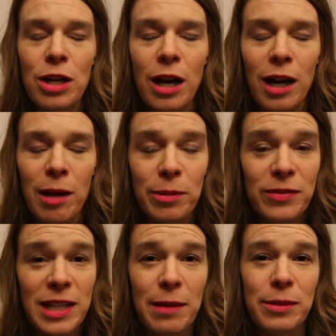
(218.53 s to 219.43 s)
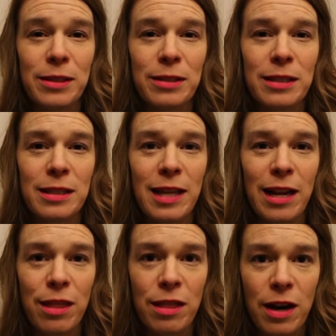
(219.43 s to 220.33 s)
a couple of tables that
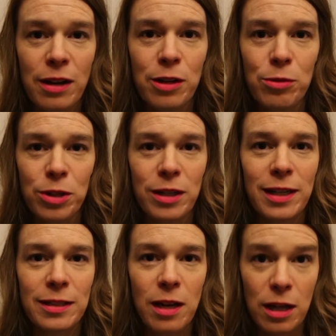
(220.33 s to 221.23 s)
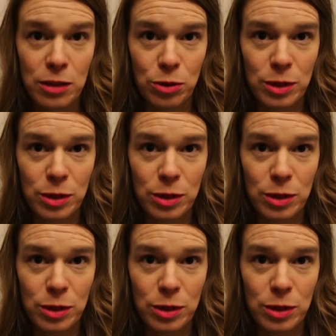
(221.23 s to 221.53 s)
I thought could work as console